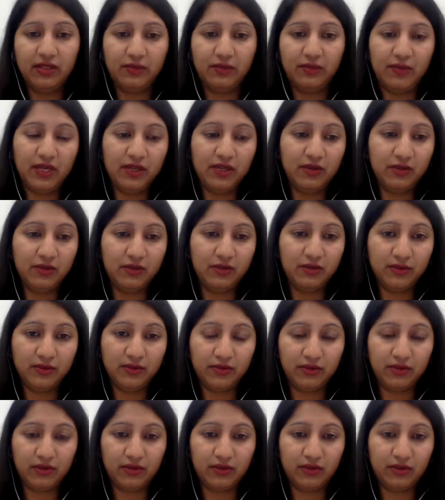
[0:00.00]
the way you
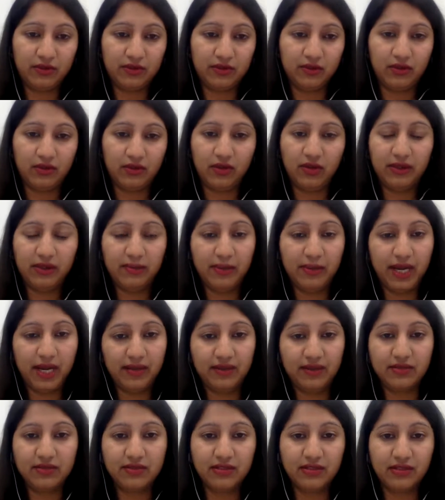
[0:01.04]
use your all the
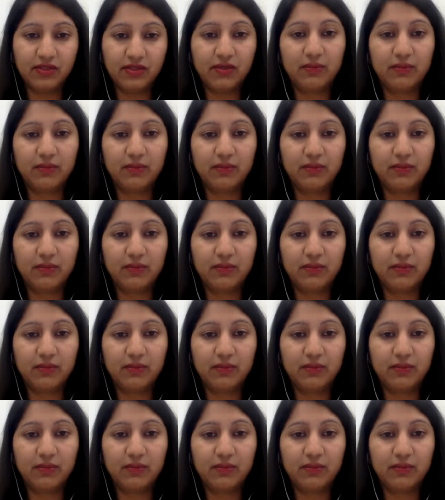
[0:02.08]
patterns and